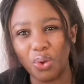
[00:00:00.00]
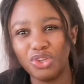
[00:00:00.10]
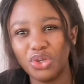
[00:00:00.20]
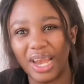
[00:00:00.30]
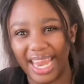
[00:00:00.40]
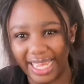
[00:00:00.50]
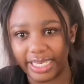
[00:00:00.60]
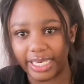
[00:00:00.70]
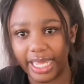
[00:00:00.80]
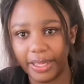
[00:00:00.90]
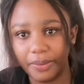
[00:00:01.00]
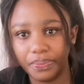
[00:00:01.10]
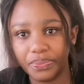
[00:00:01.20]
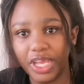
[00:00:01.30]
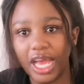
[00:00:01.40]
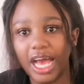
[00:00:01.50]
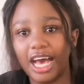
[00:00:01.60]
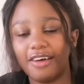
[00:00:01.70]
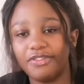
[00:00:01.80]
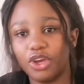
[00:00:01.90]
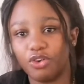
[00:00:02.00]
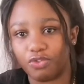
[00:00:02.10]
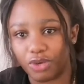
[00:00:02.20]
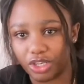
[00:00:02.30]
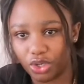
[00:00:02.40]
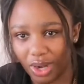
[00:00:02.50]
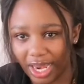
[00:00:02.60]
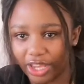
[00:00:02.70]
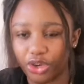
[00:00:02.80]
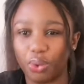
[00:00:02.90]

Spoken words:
go to learn. After you've went to learn,